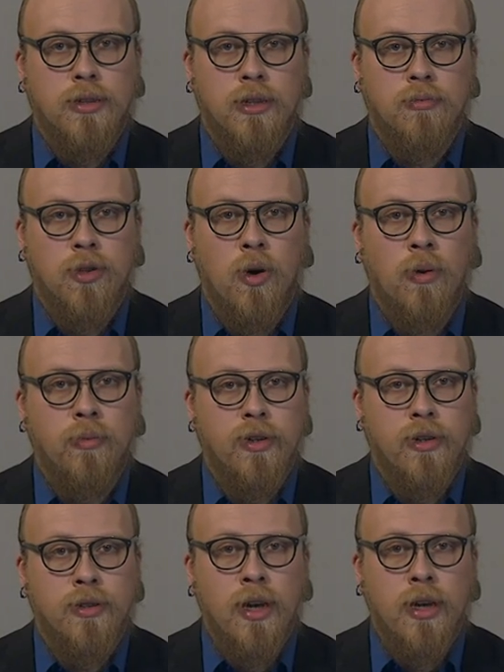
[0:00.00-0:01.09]
seems
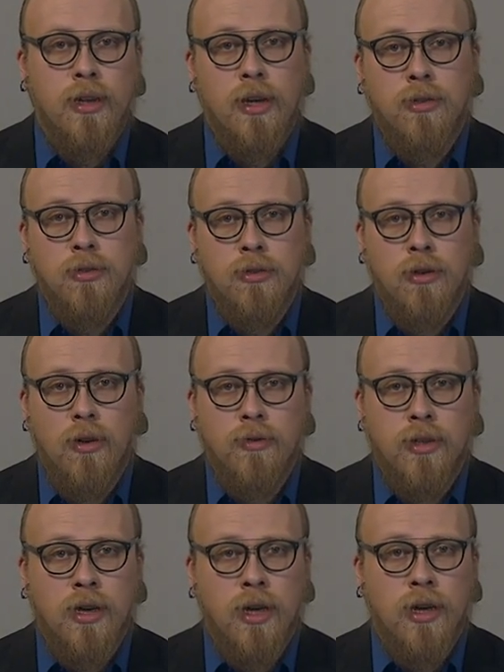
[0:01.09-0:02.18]
obvious that to solve
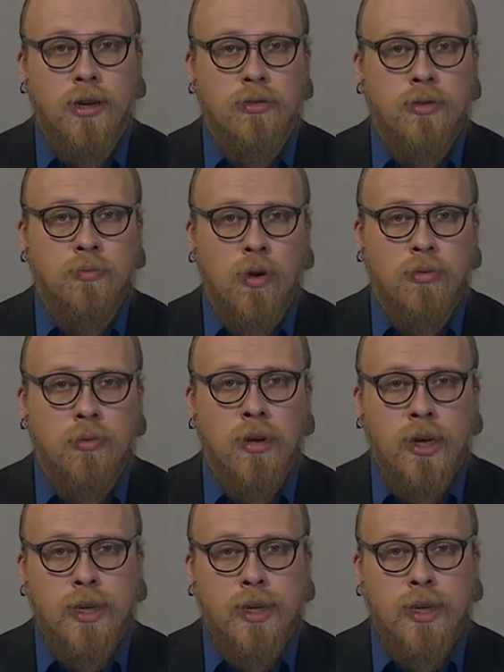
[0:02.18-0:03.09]
the decoherence problem,